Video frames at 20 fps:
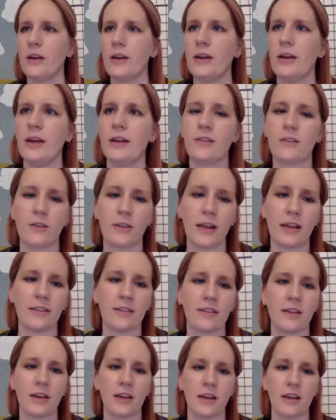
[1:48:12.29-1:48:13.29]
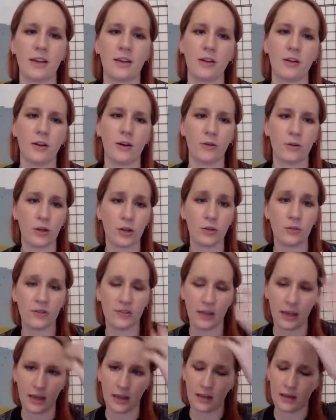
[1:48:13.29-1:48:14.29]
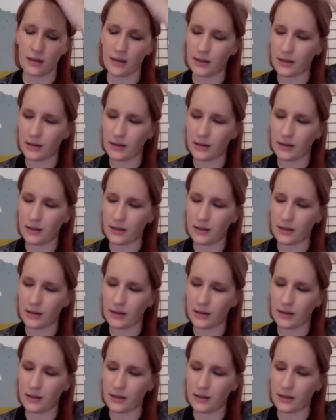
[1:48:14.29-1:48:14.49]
So that's the, you said,